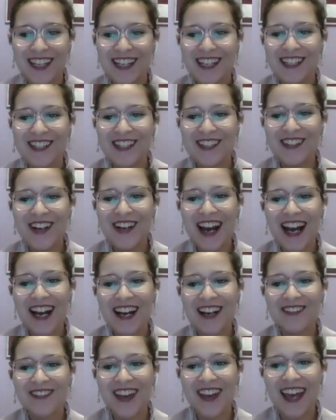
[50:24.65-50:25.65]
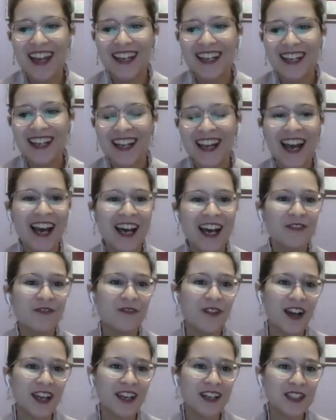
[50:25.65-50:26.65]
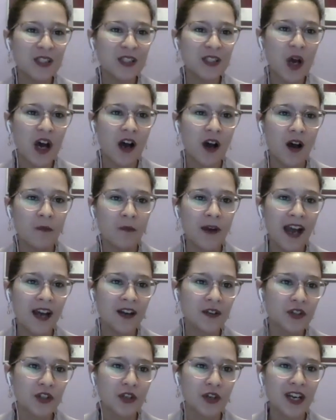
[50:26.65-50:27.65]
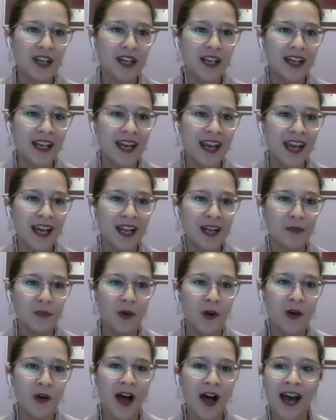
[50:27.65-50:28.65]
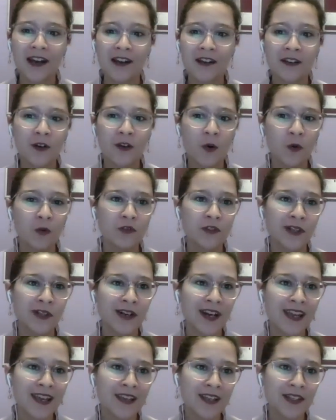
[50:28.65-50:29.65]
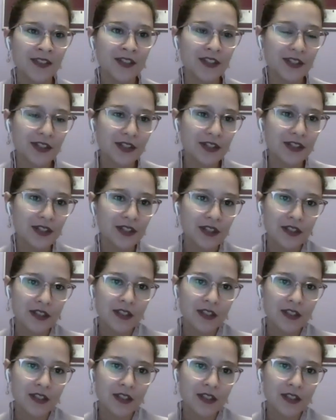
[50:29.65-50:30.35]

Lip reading: Do you have any advice house training an animal at an older age?